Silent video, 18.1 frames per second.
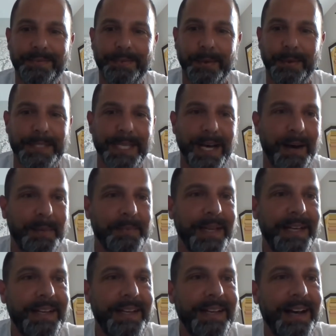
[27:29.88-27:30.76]
from
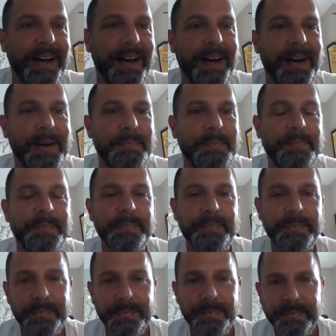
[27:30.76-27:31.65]
Tom. Um,
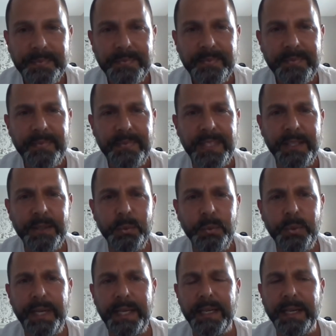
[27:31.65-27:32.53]

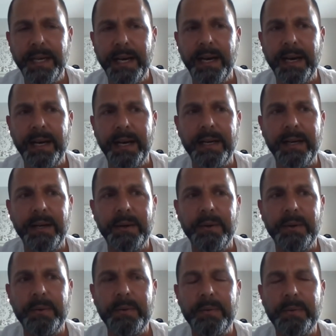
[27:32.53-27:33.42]
we, uh,
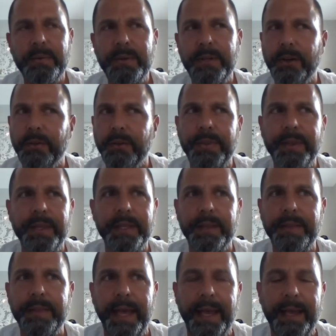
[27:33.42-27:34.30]
you know,
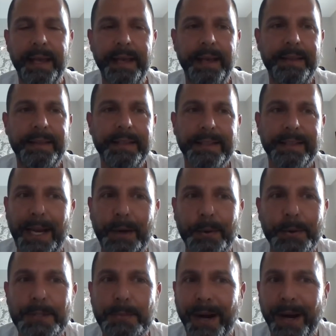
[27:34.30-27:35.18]
the, the, the
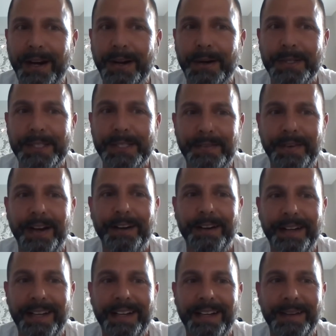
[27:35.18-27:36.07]
language barrier was
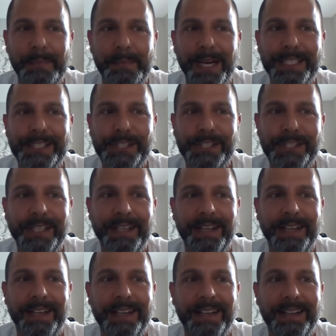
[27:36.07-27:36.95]
very much
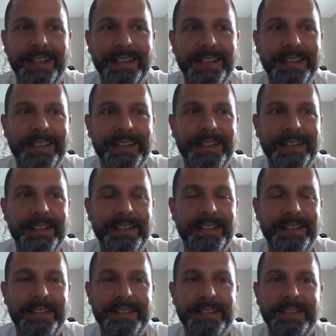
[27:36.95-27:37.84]
uh,
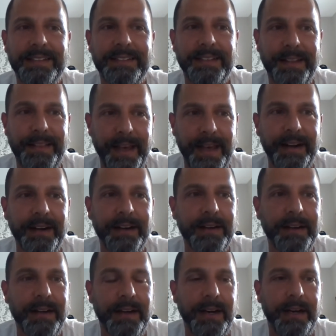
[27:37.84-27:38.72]

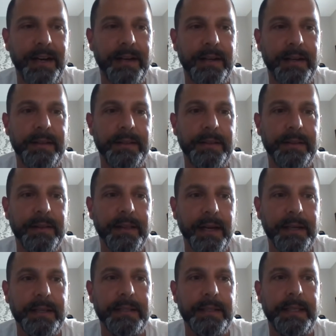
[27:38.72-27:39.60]
there. Uh,
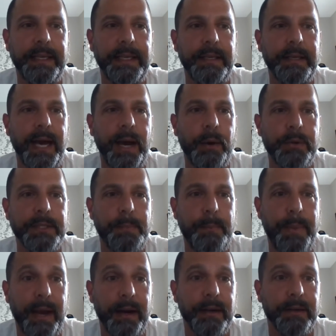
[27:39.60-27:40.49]
luckily, I was
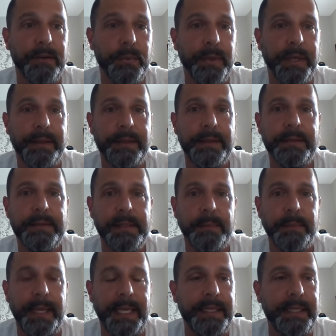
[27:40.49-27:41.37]
paired with
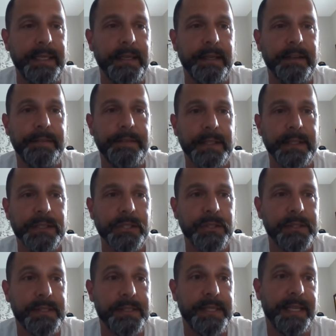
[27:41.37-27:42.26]
some Indian
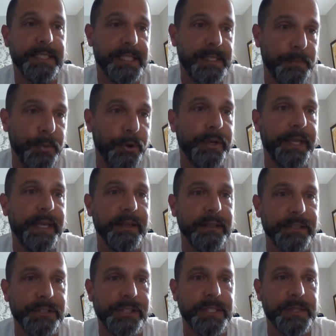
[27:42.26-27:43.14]
officials that spoke
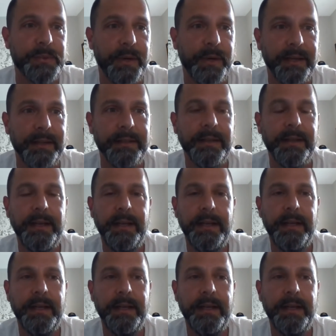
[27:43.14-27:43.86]
English as well.